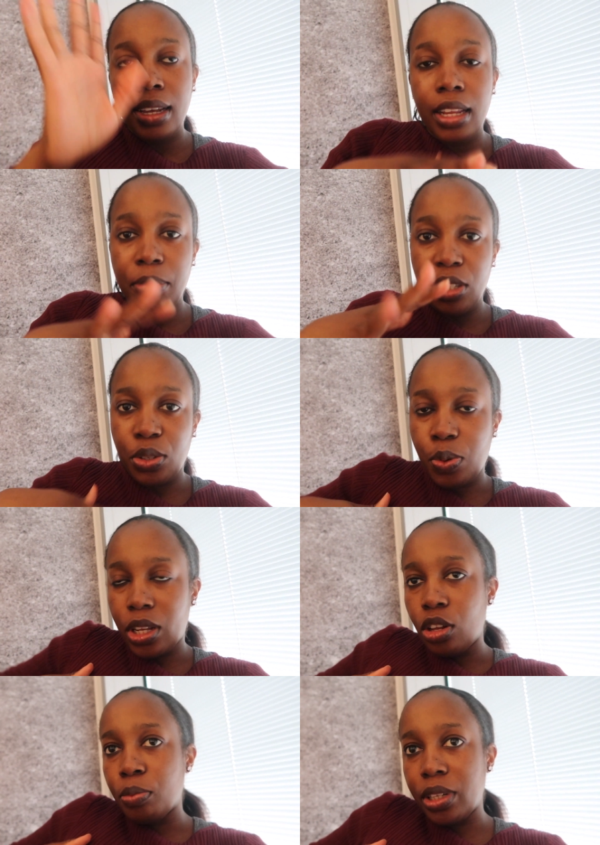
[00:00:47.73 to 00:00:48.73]
let me just
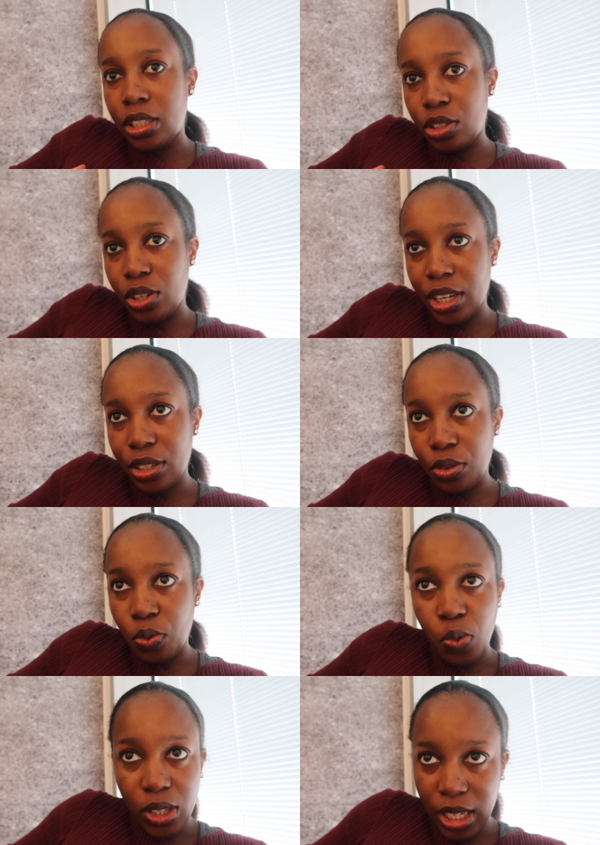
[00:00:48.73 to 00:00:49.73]
quickly update you guys
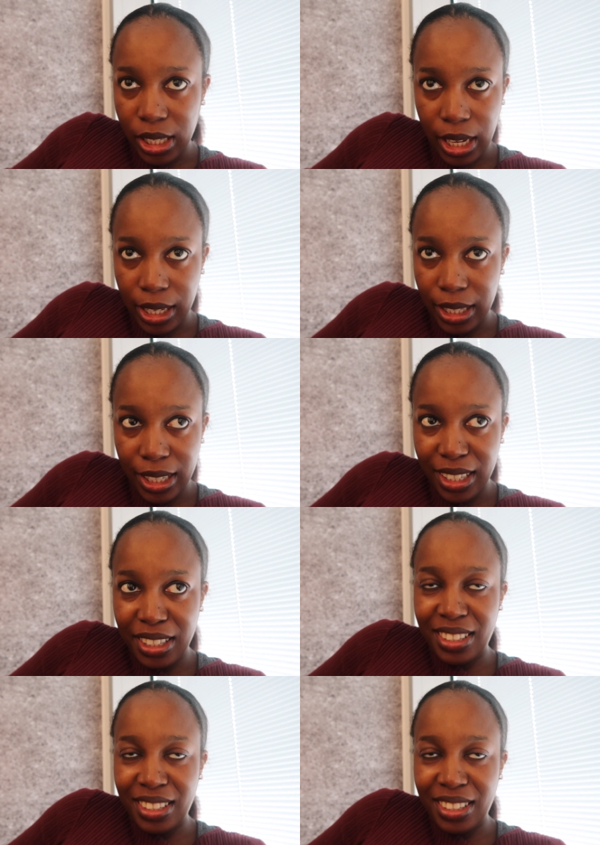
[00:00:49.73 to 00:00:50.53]
on what exactly